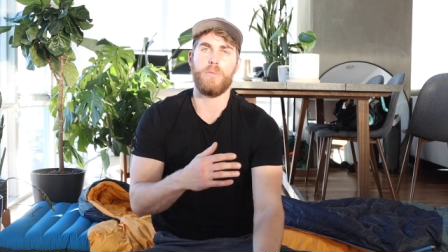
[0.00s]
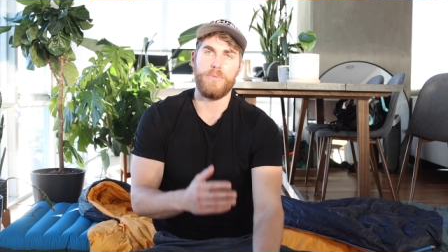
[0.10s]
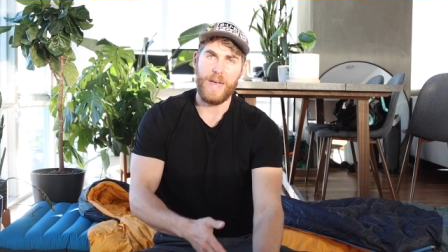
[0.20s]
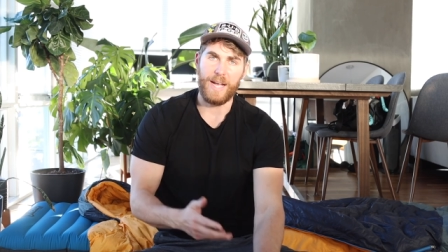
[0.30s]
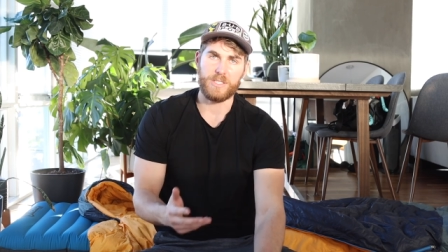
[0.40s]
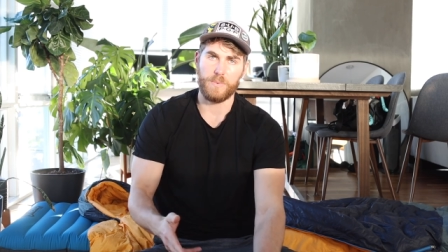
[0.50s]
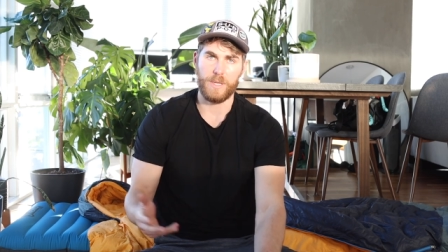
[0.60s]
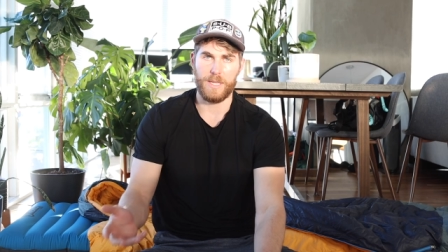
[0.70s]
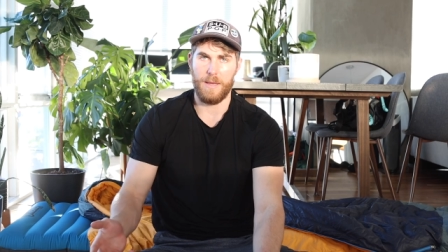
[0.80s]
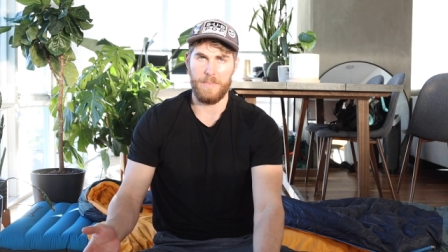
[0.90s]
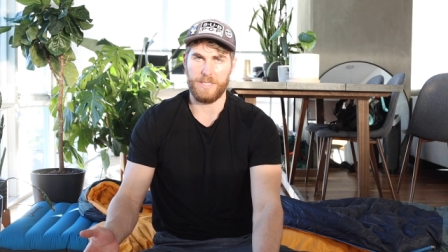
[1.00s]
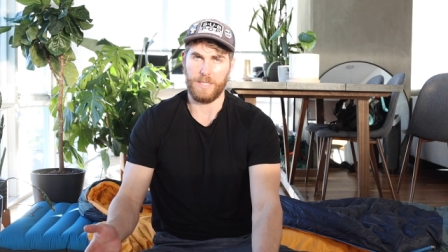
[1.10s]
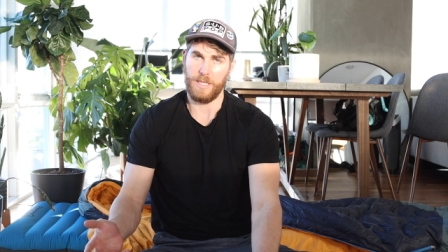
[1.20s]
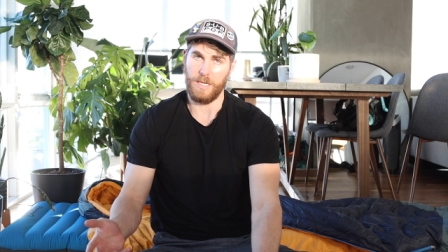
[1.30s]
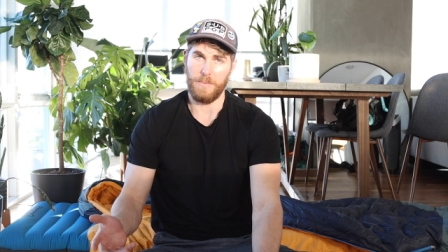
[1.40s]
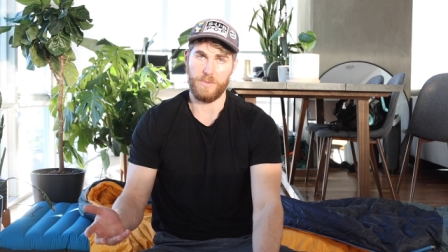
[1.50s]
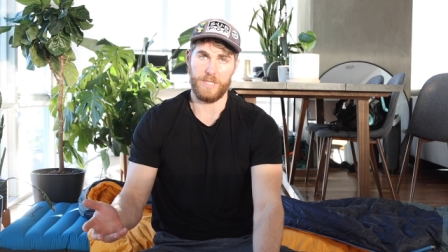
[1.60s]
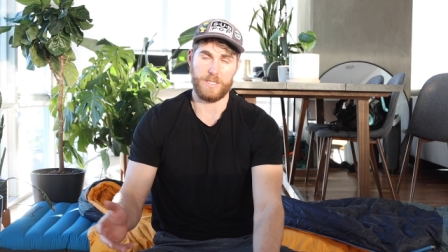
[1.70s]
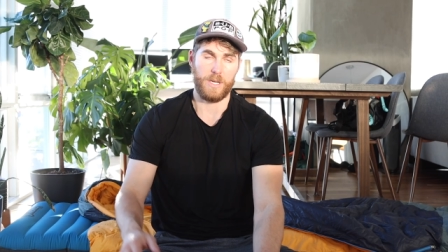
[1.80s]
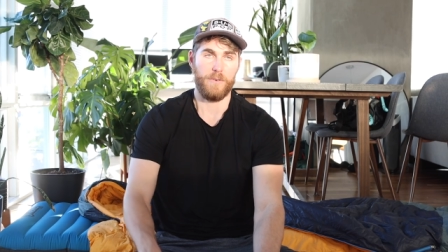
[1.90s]
That's what led me to the Nemo
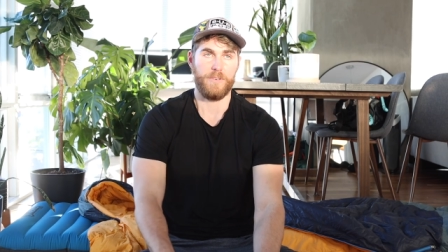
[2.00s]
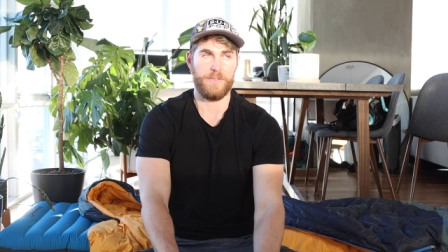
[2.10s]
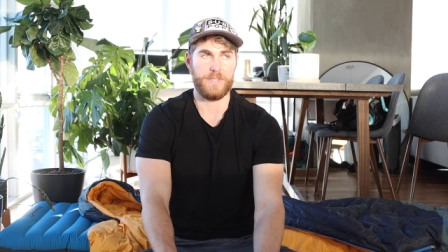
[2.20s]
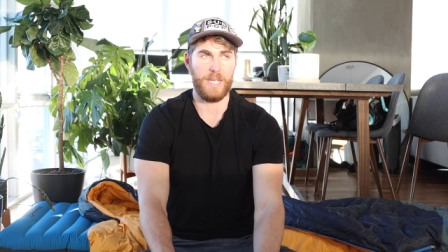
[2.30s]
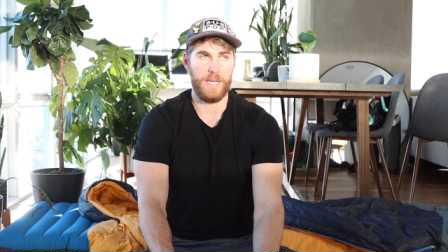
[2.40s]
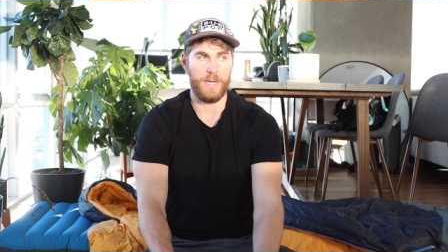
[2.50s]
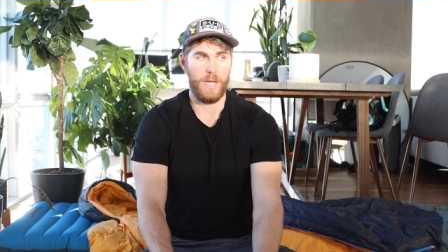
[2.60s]
Disco 15.